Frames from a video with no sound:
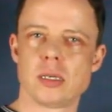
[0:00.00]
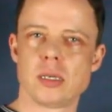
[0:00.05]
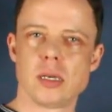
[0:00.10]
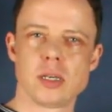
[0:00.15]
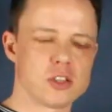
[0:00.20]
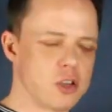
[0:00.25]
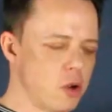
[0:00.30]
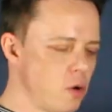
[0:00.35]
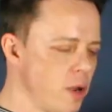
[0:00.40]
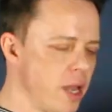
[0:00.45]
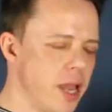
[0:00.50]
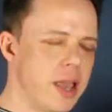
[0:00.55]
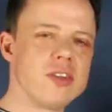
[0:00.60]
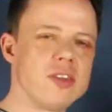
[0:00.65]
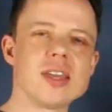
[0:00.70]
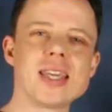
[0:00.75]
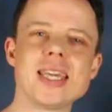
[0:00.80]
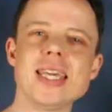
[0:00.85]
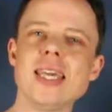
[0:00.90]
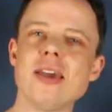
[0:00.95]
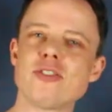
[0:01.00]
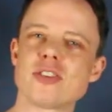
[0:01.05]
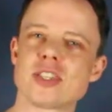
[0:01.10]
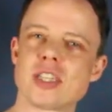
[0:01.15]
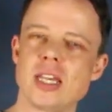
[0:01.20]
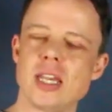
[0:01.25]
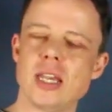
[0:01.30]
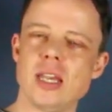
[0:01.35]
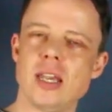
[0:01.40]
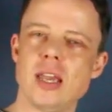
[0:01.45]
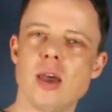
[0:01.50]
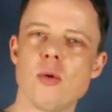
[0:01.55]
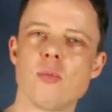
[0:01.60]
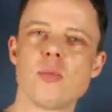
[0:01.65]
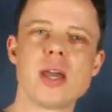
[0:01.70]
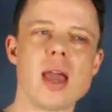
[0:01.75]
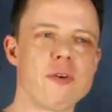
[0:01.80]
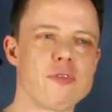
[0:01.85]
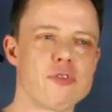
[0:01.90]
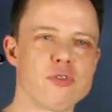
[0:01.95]
So in the key of C,
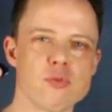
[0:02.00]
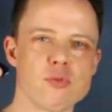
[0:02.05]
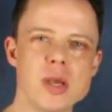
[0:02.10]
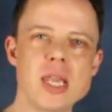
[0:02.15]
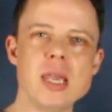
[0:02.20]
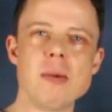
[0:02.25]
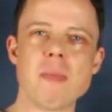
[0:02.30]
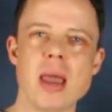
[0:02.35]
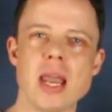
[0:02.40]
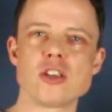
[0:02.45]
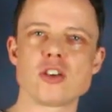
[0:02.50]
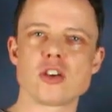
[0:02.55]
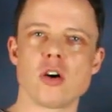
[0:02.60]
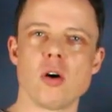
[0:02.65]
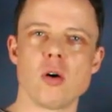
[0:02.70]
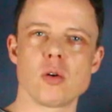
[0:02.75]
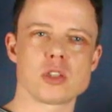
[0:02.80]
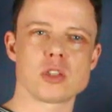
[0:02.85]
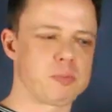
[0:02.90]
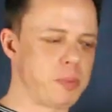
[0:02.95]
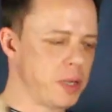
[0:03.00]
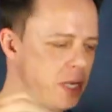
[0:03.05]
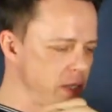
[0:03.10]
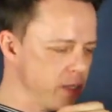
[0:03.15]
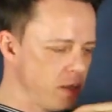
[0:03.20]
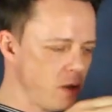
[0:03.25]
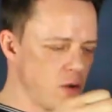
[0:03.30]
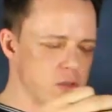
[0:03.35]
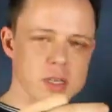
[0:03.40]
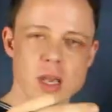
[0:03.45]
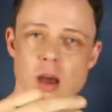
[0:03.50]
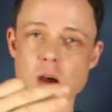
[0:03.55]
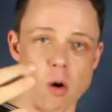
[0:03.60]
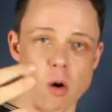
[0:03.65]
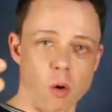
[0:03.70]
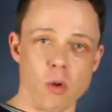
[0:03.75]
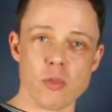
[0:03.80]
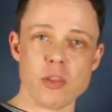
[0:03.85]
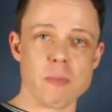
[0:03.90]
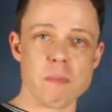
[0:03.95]
we have three major chords because those are
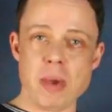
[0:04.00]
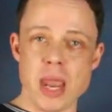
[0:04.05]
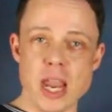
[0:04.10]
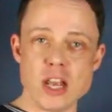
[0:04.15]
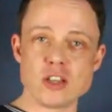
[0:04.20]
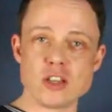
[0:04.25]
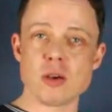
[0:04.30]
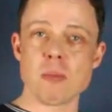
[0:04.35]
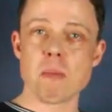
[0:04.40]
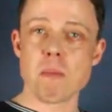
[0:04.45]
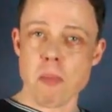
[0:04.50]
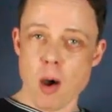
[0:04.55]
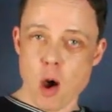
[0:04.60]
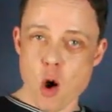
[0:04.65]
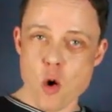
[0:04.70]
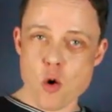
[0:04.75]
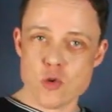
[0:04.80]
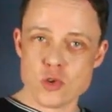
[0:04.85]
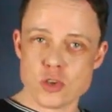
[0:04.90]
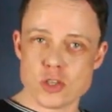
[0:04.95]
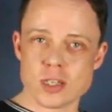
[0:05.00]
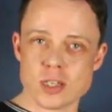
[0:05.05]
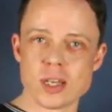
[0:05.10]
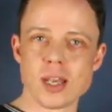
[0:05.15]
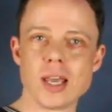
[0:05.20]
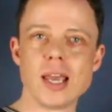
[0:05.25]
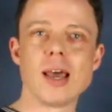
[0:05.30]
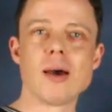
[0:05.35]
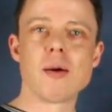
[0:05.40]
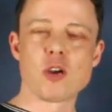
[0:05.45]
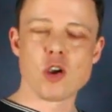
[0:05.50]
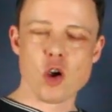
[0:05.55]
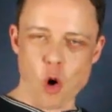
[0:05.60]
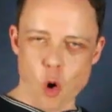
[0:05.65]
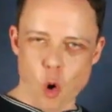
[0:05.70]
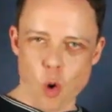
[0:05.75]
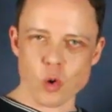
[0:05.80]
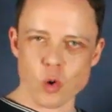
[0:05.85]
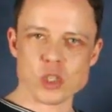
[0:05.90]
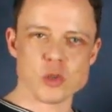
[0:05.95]
all the major modes
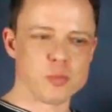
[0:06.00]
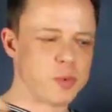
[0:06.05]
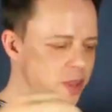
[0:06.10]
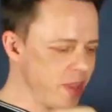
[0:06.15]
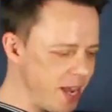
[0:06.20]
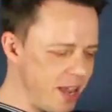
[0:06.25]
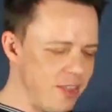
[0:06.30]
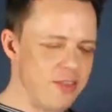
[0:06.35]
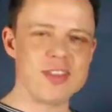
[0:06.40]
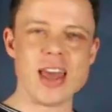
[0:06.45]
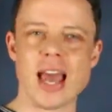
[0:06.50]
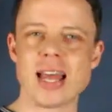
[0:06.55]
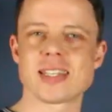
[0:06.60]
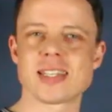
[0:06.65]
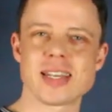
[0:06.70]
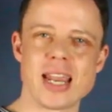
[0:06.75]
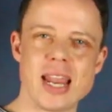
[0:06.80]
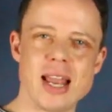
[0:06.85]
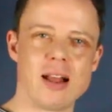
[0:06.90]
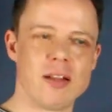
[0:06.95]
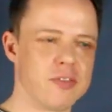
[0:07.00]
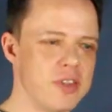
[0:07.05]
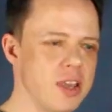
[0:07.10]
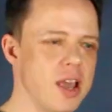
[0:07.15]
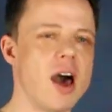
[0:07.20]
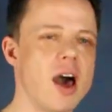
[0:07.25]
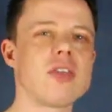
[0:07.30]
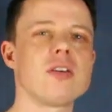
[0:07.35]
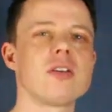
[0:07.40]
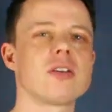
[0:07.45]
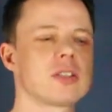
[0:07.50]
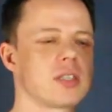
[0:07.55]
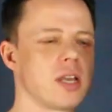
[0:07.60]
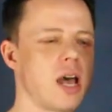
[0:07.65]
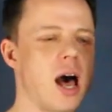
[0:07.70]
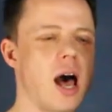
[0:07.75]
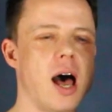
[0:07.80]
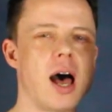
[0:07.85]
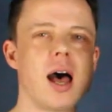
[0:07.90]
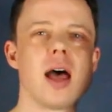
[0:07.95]
chords within that scale. The others
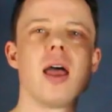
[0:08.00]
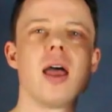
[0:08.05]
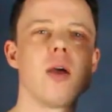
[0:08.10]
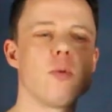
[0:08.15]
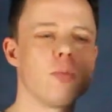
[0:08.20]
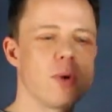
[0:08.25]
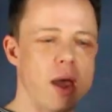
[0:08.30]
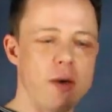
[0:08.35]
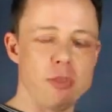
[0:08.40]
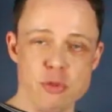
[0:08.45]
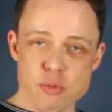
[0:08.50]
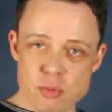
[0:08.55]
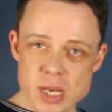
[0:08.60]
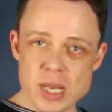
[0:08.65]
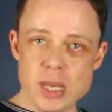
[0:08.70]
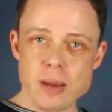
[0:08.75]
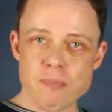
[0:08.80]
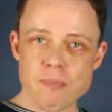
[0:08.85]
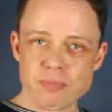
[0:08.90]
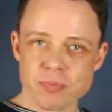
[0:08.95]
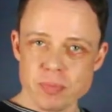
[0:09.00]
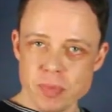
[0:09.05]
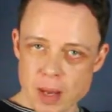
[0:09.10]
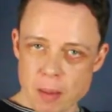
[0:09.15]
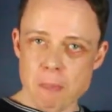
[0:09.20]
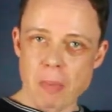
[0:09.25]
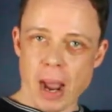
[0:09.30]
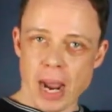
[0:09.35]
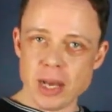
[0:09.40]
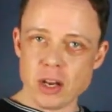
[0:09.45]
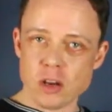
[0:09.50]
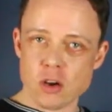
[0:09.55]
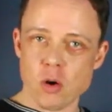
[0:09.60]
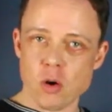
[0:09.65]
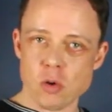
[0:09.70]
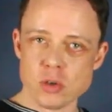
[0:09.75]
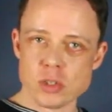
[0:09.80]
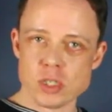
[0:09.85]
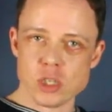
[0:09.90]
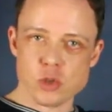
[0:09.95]
are, we have three minor
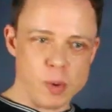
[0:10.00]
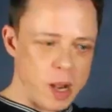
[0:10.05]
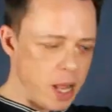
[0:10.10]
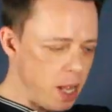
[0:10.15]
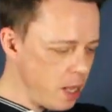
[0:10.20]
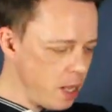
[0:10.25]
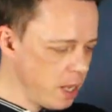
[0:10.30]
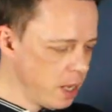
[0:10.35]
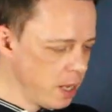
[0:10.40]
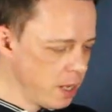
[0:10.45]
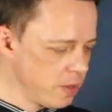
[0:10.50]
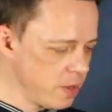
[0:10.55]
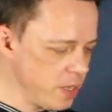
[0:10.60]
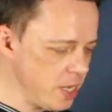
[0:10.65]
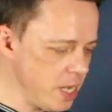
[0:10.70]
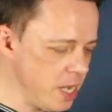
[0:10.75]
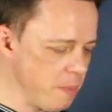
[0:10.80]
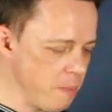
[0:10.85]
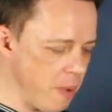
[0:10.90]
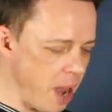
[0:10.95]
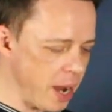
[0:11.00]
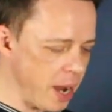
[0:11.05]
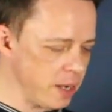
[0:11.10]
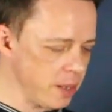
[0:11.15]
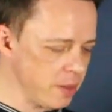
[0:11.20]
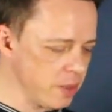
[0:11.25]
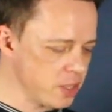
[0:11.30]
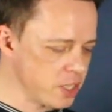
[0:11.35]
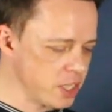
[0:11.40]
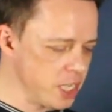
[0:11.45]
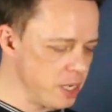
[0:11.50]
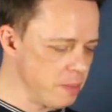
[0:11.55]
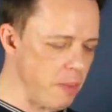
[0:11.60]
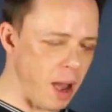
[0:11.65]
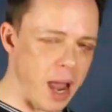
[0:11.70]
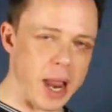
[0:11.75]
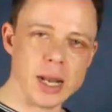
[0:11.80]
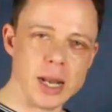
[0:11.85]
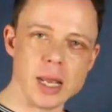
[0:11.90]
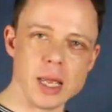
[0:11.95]
chords as well, the E minor, the D
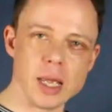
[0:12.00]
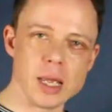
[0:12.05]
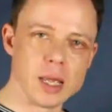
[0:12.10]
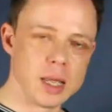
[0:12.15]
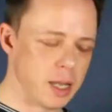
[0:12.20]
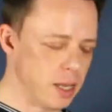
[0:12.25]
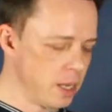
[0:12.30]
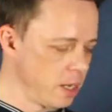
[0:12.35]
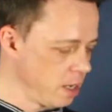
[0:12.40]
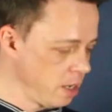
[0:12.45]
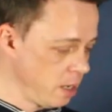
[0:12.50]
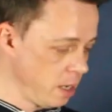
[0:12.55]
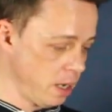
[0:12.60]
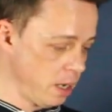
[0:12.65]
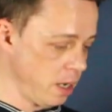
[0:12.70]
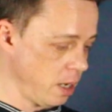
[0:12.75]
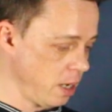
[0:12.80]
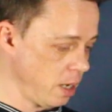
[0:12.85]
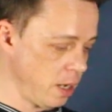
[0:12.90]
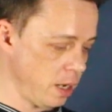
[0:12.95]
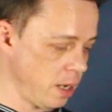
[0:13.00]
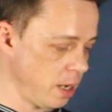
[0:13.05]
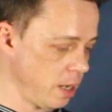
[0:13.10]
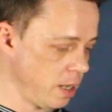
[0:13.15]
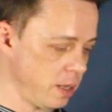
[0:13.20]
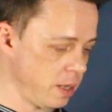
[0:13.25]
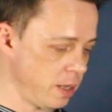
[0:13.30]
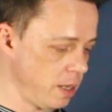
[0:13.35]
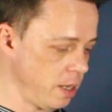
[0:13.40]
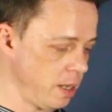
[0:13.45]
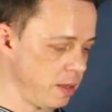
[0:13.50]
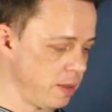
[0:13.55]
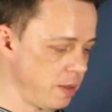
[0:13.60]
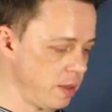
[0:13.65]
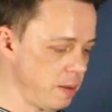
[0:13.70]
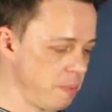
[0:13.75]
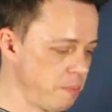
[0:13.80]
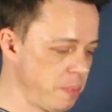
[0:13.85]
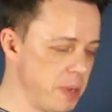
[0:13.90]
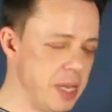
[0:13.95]
minor,
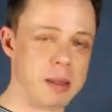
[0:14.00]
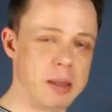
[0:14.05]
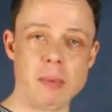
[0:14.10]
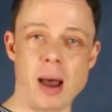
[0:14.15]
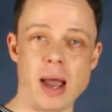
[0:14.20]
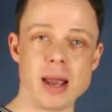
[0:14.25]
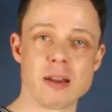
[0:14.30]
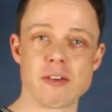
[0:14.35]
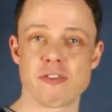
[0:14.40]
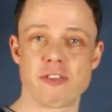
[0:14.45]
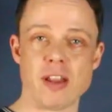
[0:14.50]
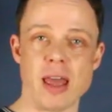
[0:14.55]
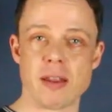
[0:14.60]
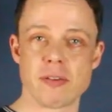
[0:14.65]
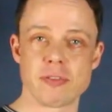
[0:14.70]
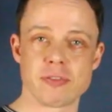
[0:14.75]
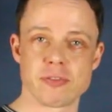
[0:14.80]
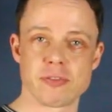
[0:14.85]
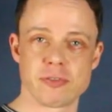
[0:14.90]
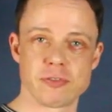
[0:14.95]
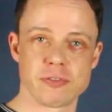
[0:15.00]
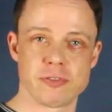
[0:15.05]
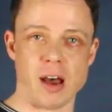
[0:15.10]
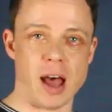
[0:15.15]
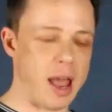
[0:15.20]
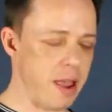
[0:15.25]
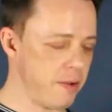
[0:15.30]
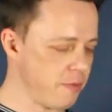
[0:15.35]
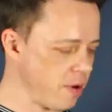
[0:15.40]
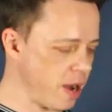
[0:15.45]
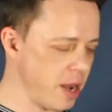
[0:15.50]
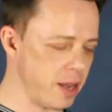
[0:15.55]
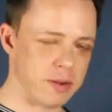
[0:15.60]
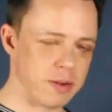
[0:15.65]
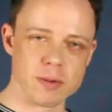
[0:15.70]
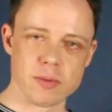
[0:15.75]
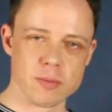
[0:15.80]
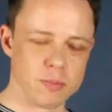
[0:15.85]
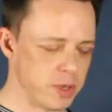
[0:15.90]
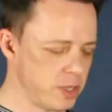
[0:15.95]
the B minor flat 5, right?
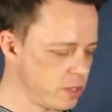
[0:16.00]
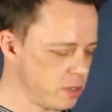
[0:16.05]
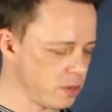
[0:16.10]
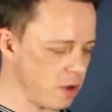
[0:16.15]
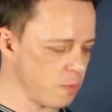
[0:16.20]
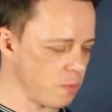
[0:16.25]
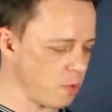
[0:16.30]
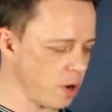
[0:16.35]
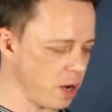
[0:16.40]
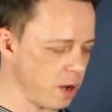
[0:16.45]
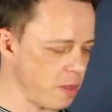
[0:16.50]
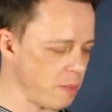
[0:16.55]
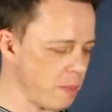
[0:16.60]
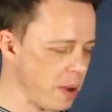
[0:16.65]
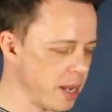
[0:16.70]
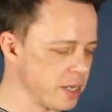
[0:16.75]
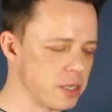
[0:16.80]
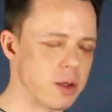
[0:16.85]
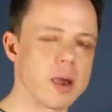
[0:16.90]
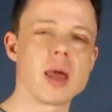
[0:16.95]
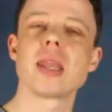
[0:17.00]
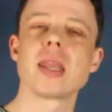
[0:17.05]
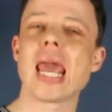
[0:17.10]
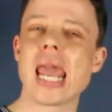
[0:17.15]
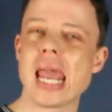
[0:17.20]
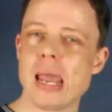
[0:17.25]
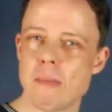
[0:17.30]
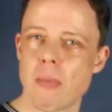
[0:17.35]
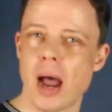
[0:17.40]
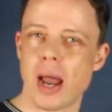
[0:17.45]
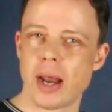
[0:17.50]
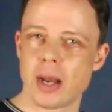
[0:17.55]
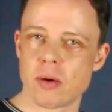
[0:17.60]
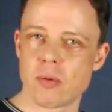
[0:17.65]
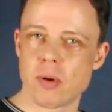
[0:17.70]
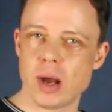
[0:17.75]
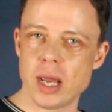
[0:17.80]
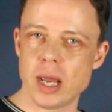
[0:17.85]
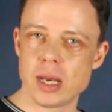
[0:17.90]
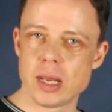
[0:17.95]
Which is not one of the minors, and A minor,
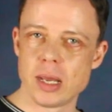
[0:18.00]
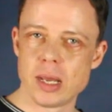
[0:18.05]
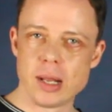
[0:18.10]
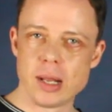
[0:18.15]
right?